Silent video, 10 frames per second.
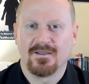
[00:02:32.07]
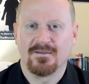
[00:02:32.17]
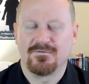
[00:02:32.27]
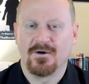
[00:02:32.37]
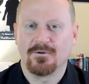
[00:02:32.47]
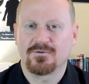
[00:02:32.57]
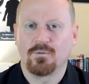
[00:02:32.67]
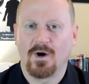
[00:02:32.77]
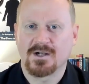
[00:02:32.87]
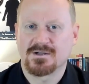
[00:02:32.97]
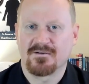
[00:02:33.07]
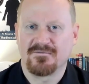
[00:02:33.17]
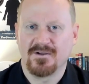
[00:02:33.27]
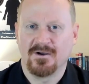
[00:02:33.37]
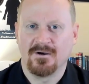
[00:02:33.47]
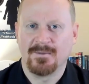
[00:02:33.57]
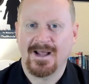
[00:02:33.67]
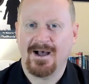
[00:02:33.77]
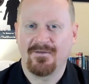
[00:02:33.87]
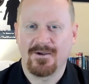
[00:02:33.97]
the folks watch our film and
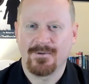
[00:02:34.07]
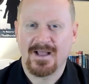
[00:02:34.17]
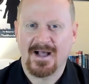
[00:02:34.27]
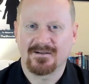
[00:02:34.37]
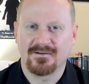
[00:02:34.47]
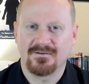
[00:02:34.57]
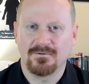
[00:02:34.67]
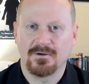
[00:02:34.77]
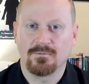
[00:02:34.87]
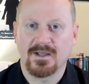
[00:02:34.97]
how they reacted to it.